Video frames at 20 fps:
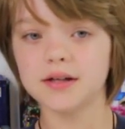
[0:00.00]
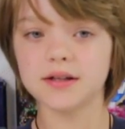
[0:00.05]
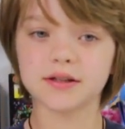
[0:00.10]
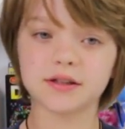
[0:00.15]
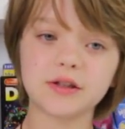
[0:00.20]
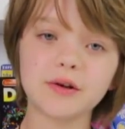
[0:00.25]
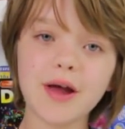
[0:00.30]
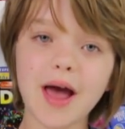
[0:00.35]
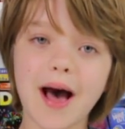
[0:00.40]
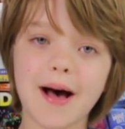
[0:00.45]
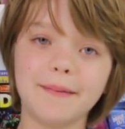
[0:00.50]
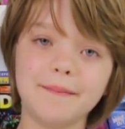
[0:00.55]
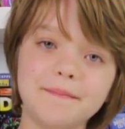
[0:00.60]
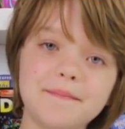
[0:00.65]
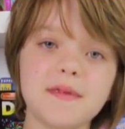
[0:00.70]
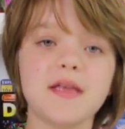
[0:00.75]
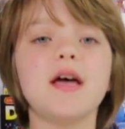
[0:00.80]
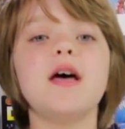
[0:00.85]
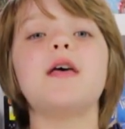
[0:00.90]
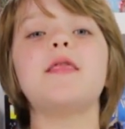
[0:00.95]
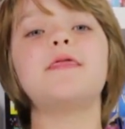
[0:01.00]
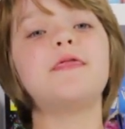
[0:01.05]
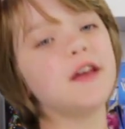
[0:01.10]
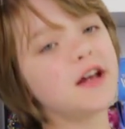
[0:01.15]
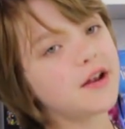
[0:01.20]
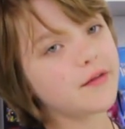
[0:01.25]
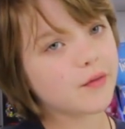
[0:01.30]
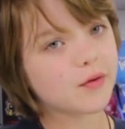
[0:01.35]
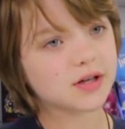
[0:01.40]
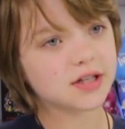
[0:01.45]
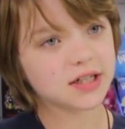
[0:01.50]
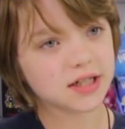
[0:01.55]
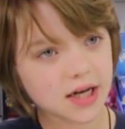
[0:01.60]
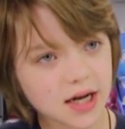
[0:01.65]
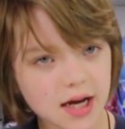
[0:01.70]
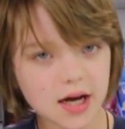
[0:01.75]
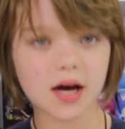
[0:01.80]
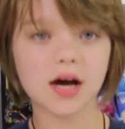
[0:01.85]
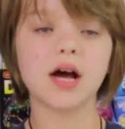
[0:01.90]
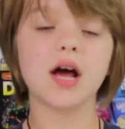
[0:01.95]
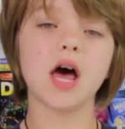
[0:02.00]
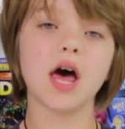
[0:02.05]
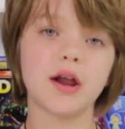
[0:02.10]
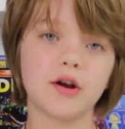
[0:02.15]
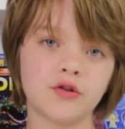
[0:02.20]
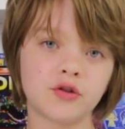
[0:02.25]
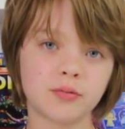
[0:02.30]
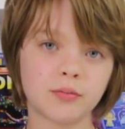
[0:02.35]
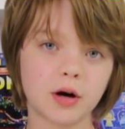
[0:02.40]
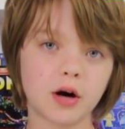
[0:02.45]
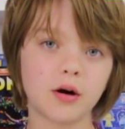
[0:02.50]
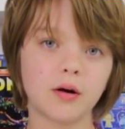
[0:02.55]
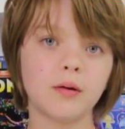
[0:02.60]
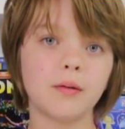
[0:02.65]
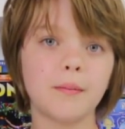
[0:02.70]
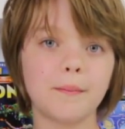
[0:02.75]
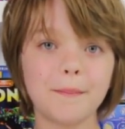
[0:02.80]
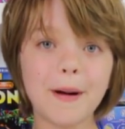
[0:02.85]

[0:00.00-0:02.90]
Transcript: So yeah, thank you for watching, and I'll tomorrow.